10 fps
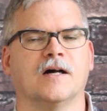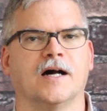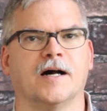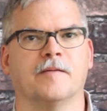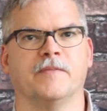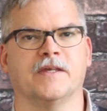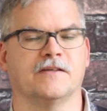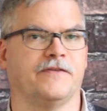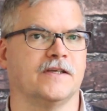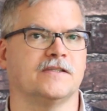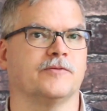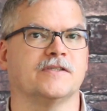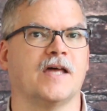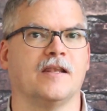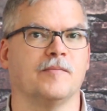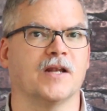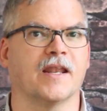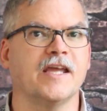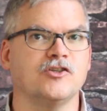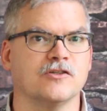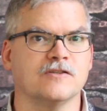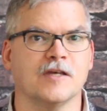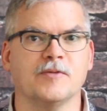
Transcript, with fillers: Um, if this was set in the Middle Ages,